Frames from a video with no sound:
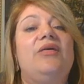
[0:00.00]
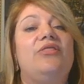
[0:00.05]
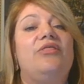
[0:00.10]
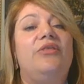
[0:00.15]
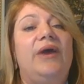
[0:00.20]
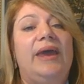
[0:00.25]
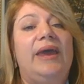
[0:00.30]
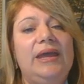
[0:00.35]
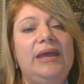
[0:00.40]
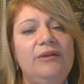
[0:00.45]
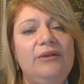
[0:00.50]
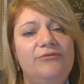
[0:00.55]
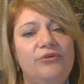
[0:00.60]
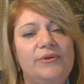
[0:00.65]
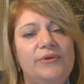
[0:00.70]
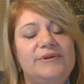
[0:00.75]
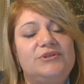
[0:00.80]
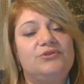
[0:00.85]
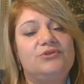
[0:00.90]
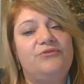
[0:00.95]
The
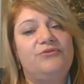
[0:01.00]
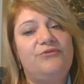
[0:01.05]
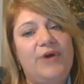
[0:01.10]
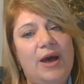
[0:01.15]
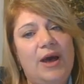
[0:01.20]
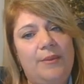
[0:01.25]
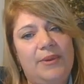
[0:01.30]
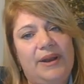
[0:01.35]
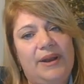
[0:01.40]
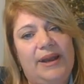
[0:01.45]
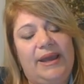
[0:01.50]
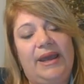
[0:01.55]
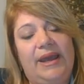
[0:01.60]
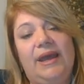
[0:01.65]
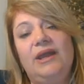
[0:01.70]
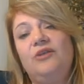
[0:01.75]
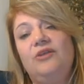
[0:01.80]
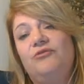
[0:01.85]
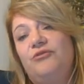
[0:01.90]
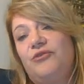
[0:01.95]
influence of family
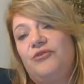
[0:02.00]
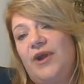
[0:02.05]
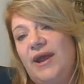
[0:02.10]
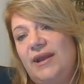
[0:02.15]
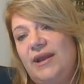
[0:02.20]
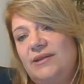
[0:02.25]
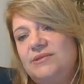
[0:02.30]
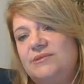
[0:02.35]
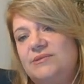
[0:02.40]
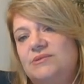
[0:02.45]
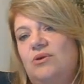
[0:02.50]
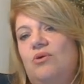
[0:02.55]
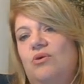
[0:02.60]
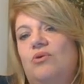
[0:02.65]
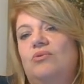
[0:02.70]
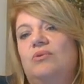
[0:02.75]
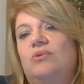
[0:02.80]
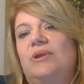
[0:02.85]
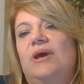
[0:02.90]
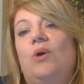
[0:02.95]
and friends
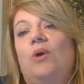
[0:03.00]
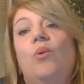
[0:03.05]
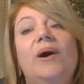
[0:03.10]
on